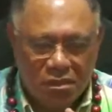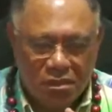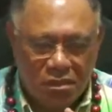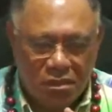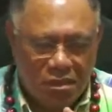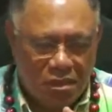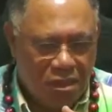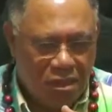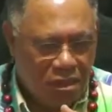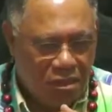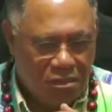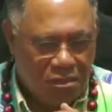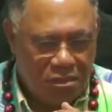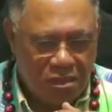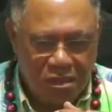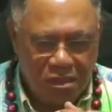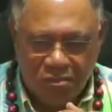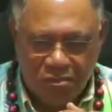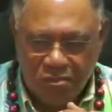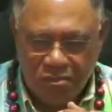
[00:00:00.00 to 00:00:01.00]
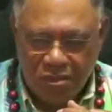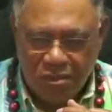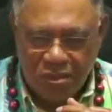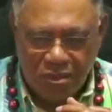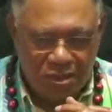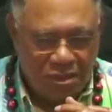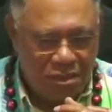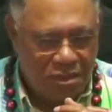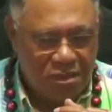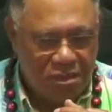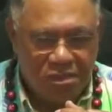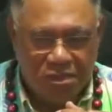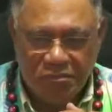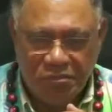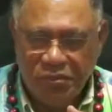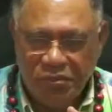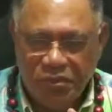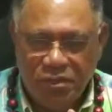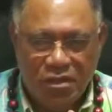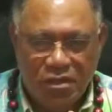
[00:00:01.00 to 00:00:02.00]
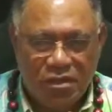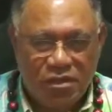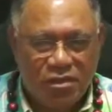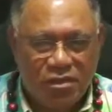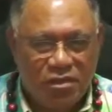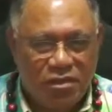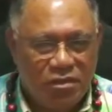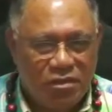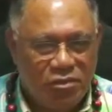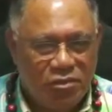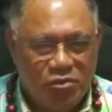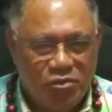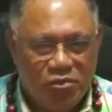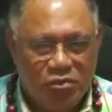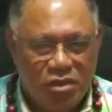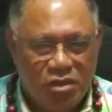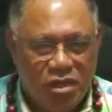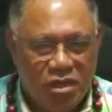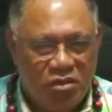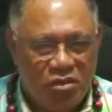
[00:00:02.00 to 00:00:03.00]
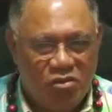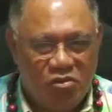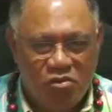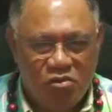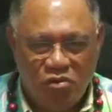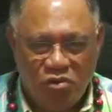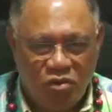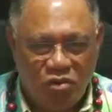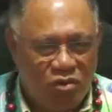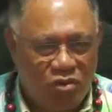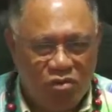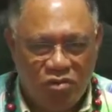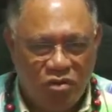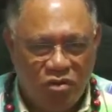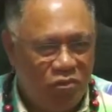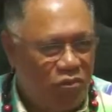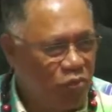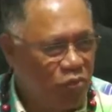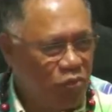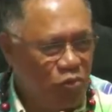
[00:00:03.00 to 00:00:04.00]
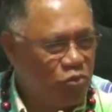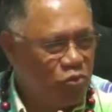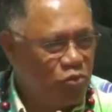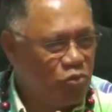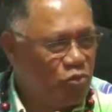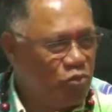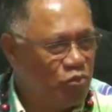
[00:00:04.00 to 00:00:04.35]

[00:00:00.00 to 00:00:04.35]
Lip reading: I tell you, this is something you cannot afford to do.